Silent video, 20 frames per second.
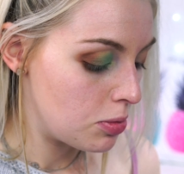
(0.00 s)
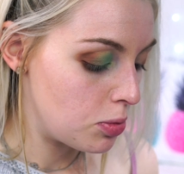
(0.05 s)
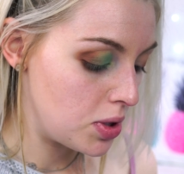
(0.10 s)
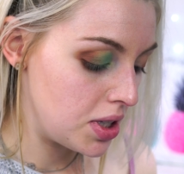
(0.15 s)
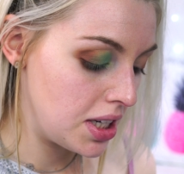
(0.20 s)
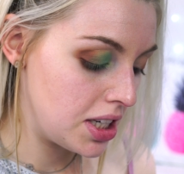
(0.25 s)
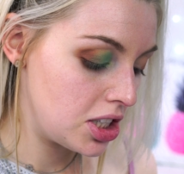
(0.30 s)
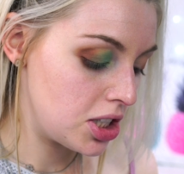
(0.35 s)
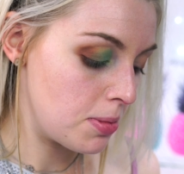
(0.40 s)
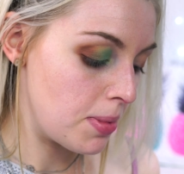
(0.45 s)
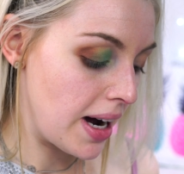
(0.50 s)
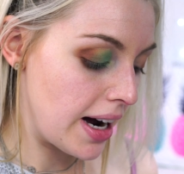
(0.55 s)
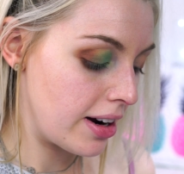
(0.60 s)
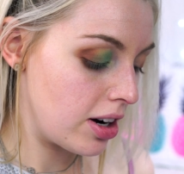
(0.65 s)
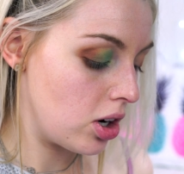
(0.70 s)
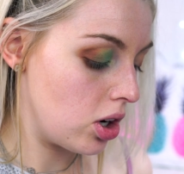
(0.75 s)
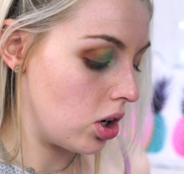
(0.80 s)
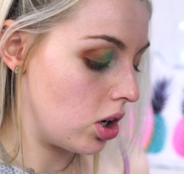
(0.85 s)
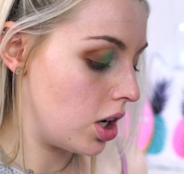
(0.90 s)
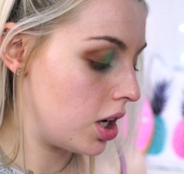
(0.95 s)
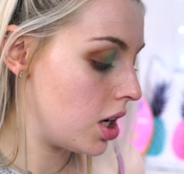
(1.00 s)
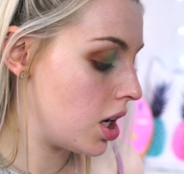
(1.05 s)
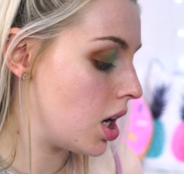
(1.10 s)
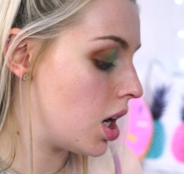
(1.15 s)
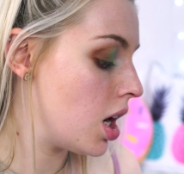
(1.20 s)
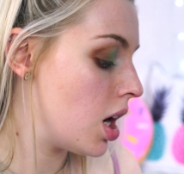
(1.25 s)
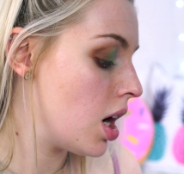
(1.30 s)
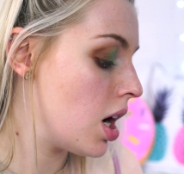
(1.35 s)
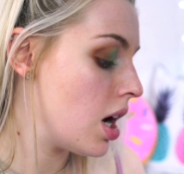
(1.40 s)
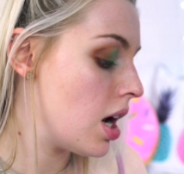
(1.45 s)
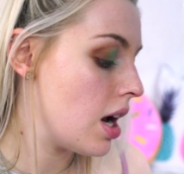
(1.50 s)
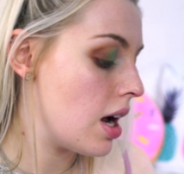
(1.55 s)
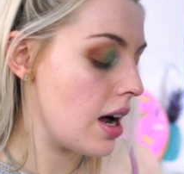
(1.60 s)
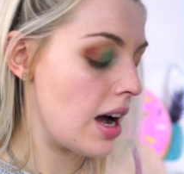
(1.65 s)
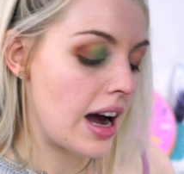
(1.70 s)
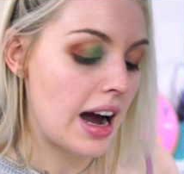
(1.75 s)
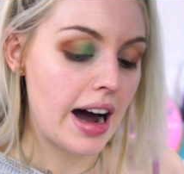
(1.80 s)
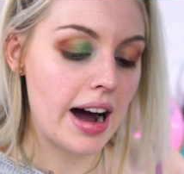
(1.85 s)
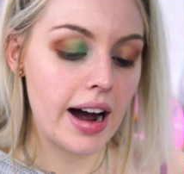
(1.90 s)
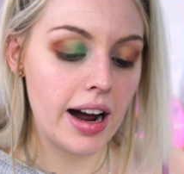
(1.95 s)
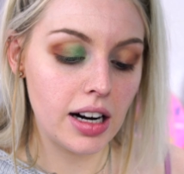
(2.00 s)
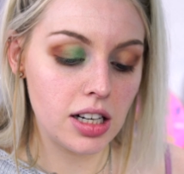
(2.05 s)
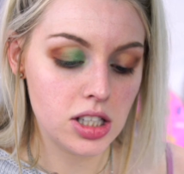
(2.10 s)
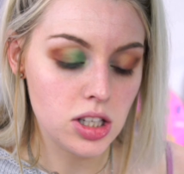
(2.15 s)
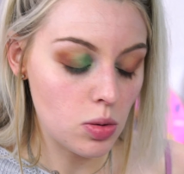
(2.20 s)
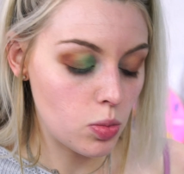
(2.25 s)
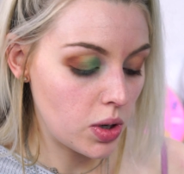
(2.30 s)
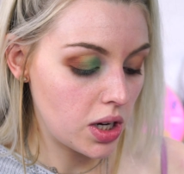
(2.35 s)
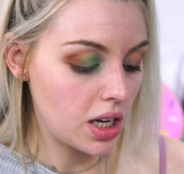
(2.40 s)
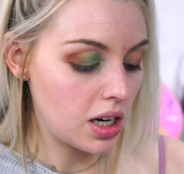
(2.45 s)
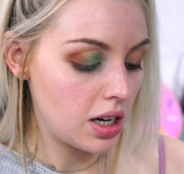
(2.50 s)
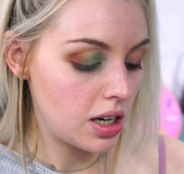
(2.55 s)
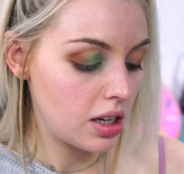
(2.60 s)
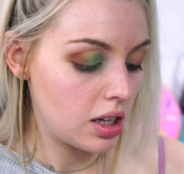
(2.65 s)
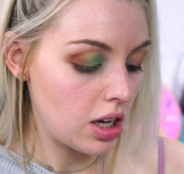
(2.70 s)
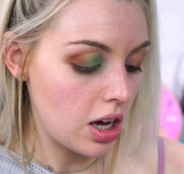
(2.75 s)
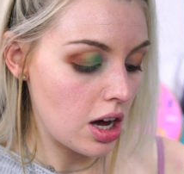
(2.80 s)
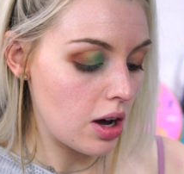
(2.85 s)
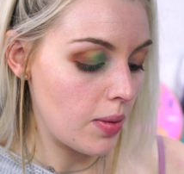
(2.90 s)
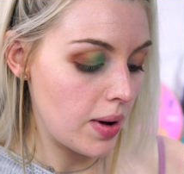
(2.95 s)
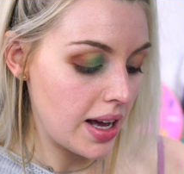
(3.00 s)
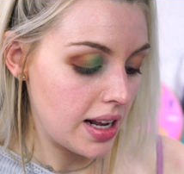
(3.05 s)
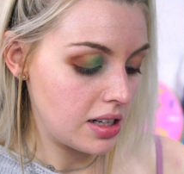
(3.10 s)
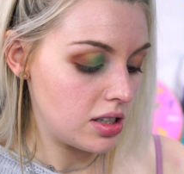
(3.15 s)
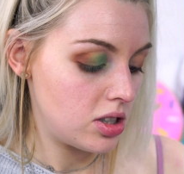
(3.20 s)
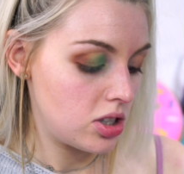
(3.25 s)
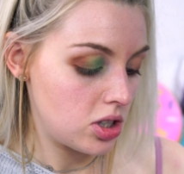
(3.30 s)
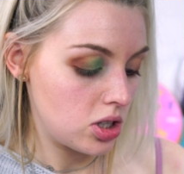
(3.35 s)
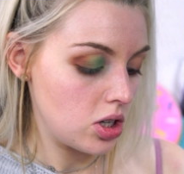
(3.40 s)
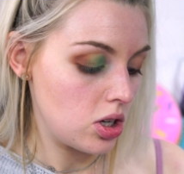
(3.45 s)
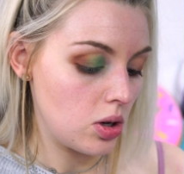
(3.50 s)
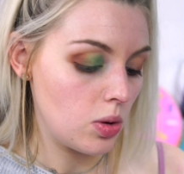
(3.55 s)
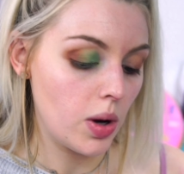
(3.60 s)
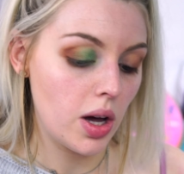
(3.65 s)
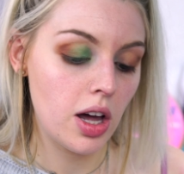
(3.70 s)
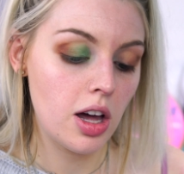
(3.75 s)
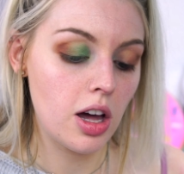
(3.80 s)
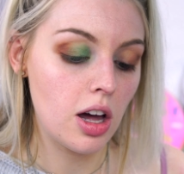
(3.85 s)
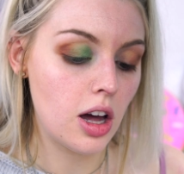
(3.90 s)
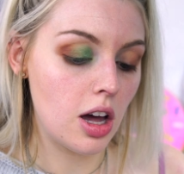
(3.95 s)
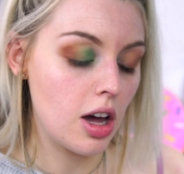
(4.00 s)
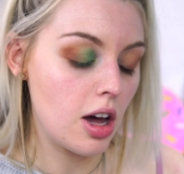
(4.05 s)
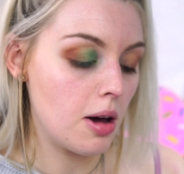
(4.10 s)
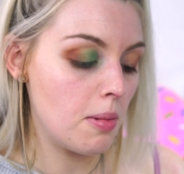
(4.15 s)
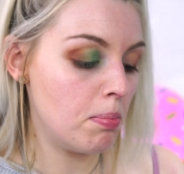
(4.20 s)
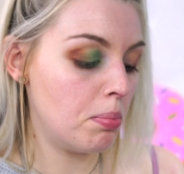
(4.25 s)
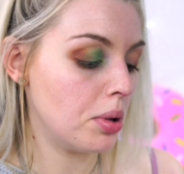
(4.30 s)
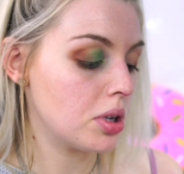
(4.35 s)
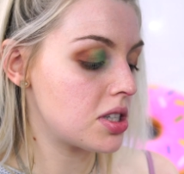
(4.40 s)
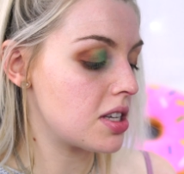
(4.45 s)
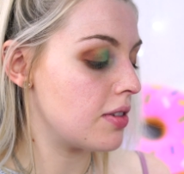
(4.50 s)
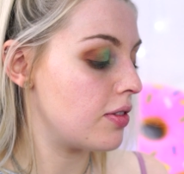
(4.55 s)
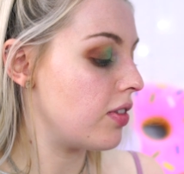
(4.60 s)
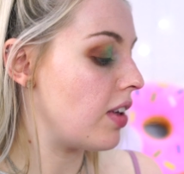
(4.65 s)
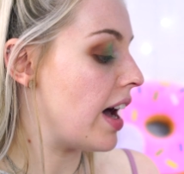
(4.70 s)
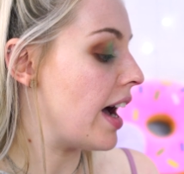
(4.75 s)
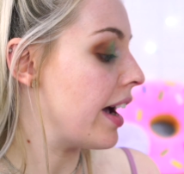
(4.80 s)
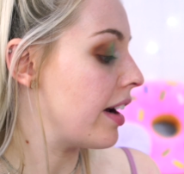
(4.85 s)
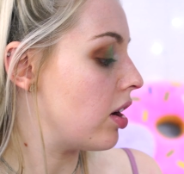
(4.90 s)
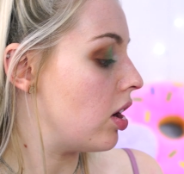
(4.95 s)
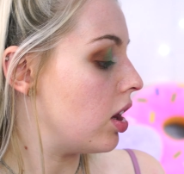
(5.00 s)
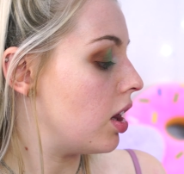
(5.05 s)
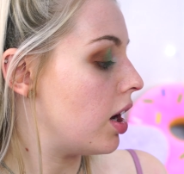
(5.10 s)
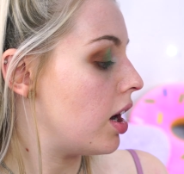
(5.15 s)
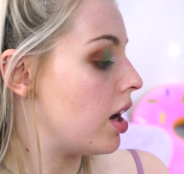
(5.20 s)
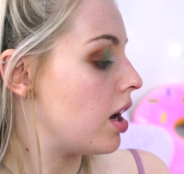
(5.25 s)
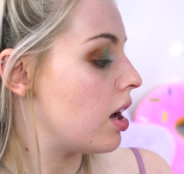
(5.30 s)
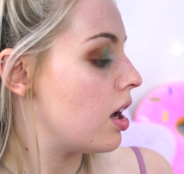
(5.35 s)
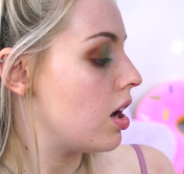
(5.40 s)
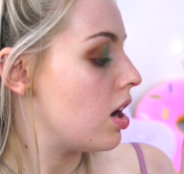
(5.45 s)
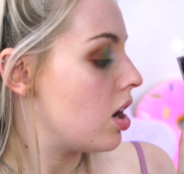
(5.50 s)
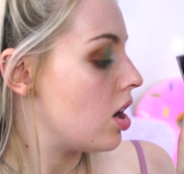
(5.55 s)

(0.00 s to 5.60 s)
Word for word: We need you back on. And we're gonna go into her butterfly color.